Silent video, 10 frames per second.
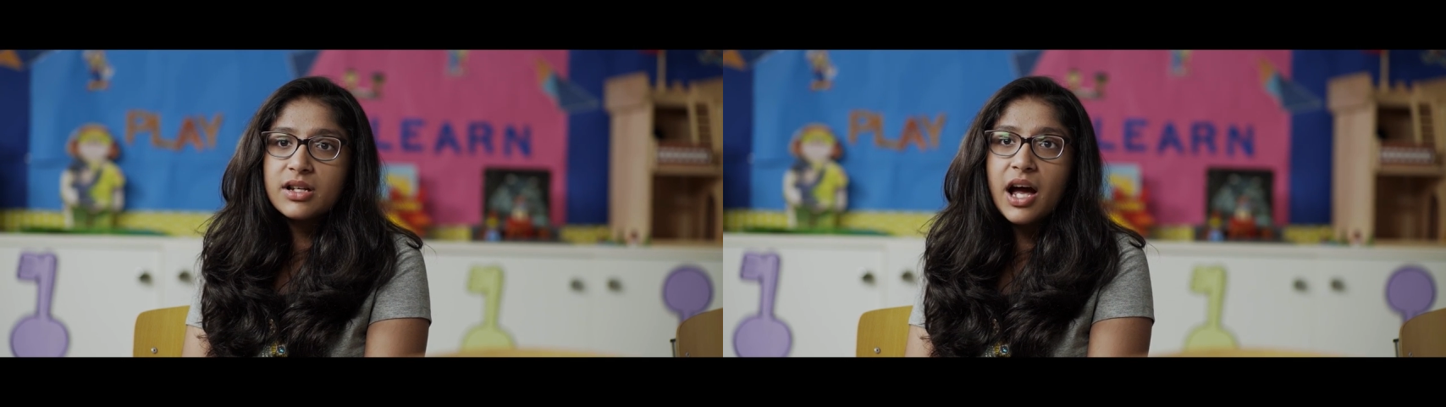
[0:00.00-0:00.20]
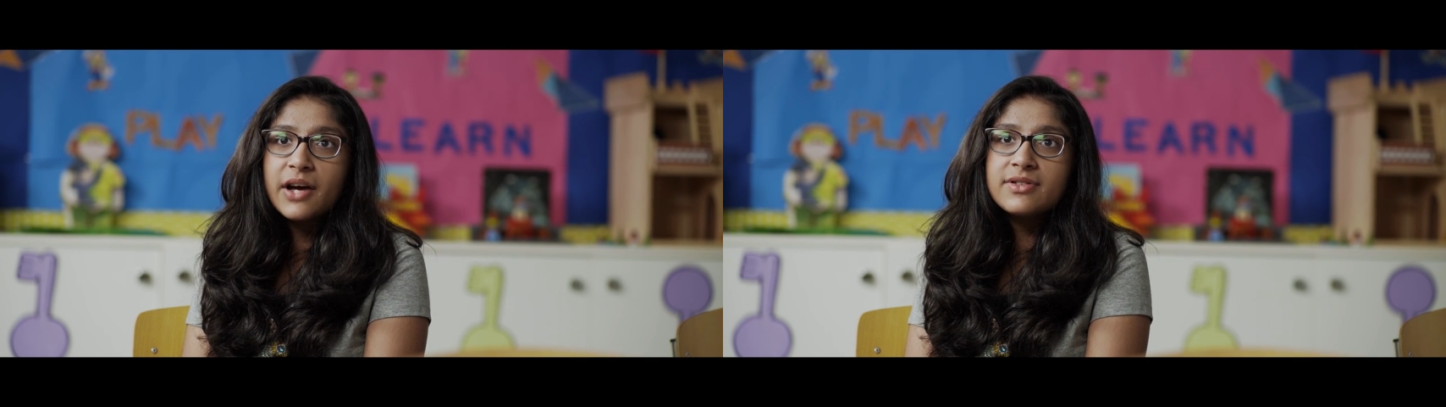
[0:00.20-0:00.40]

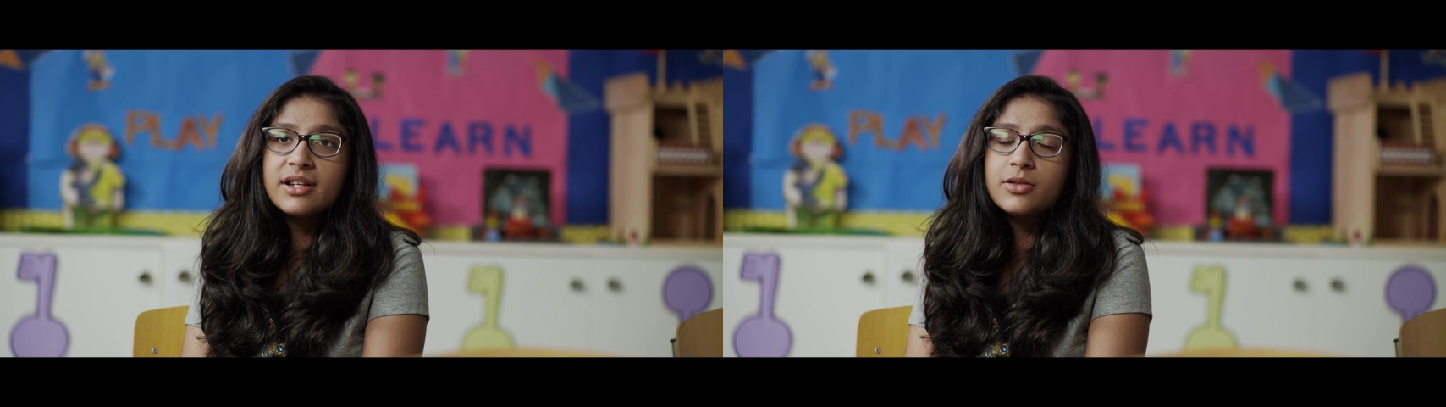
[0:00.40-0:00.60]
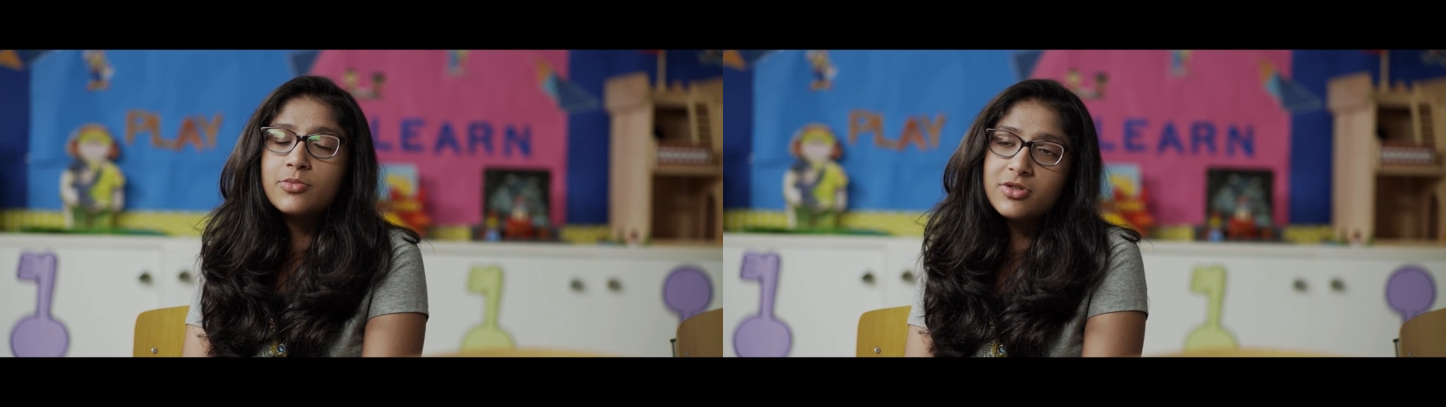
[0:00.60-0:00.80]
I was like
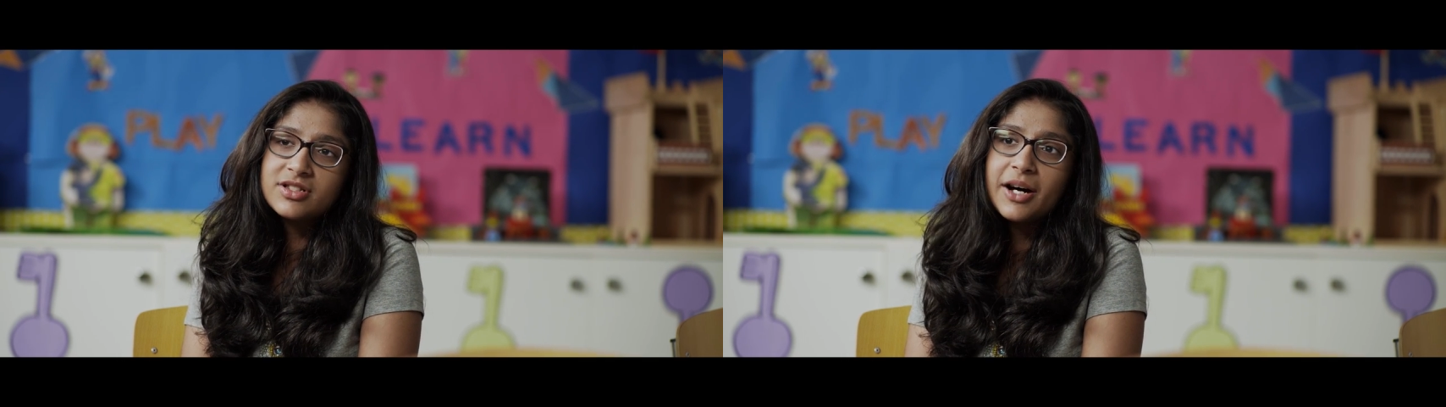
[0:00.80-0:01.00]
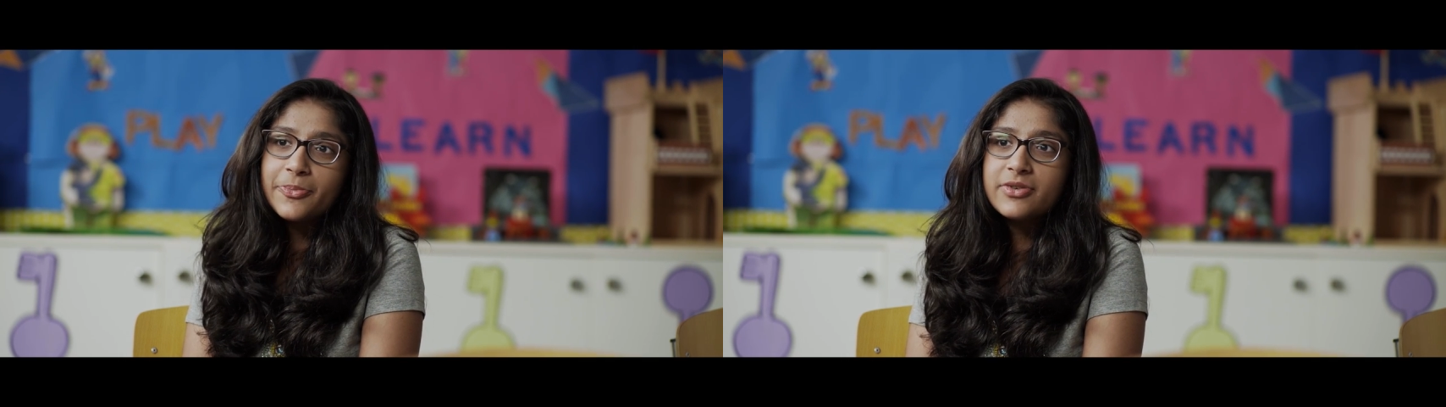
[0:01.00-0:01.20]
the most
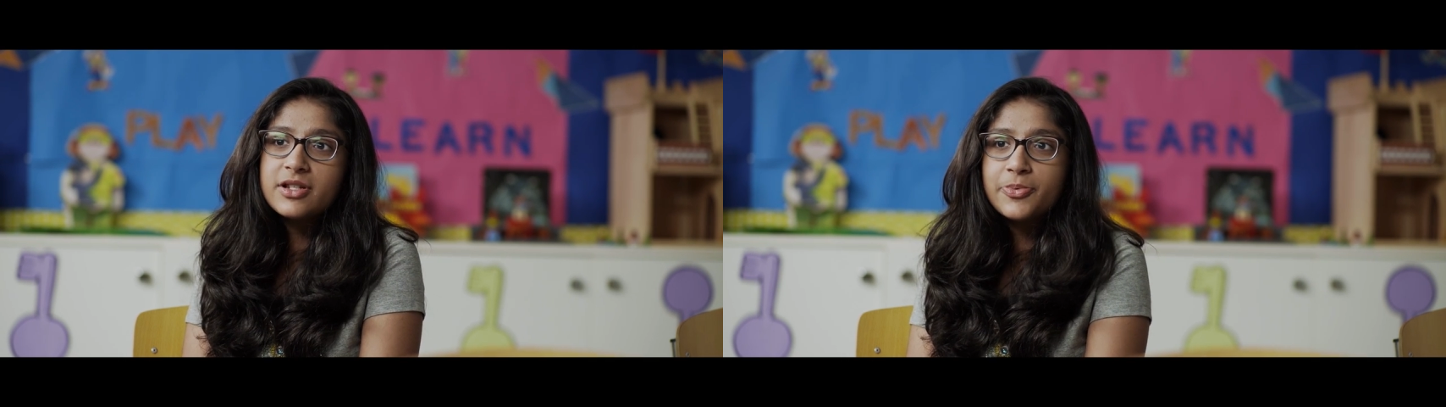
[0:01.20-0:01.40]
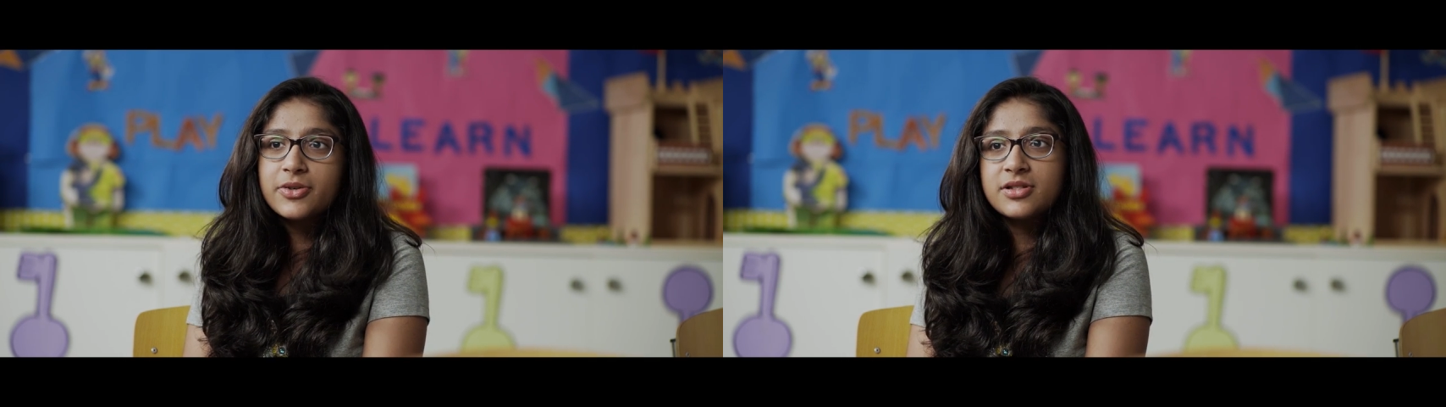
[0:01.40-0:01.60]
happiest
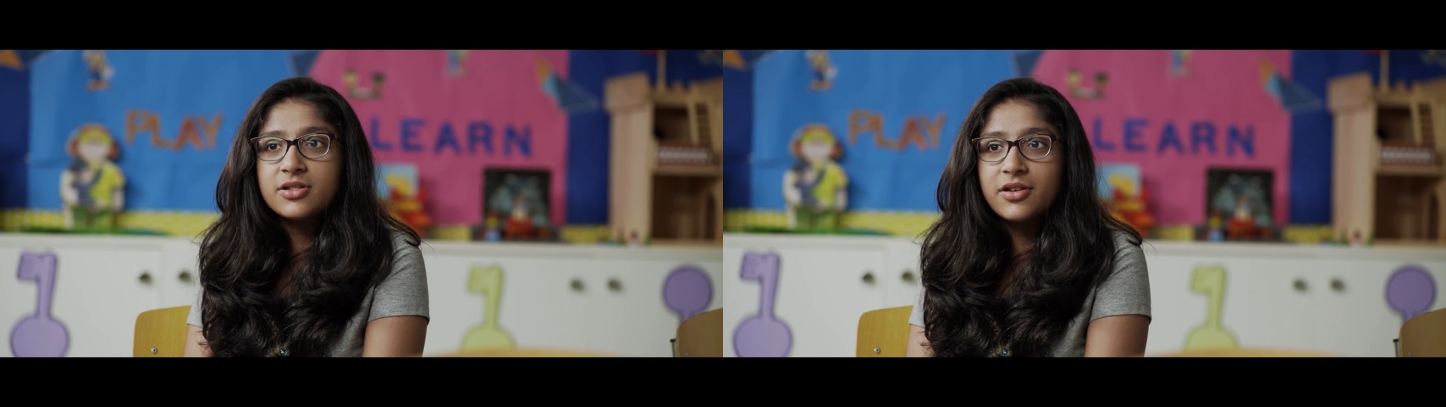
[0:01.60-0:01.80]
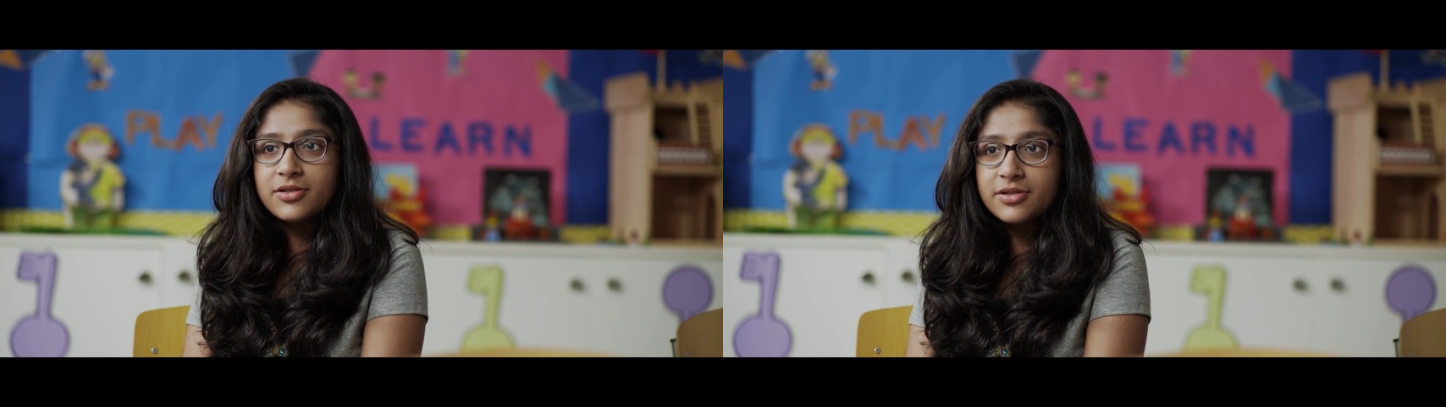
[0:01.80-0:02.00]
person
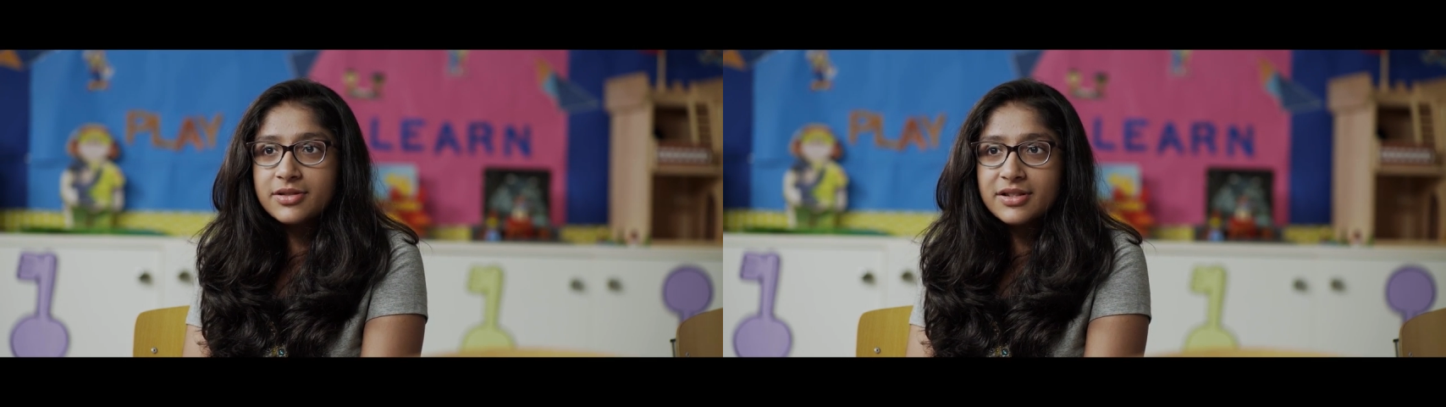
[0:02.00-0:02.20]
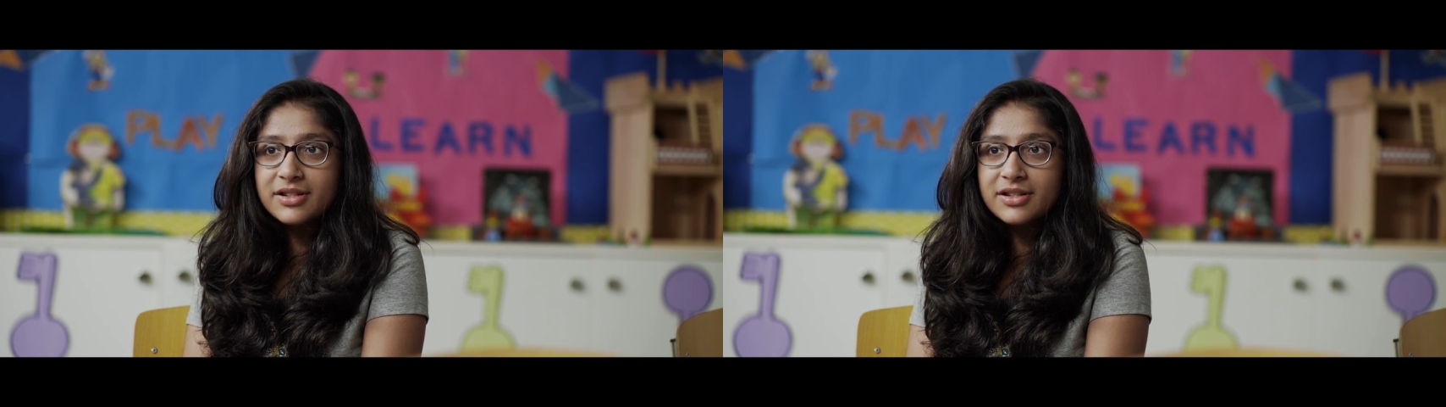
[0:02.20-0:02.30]
on earth.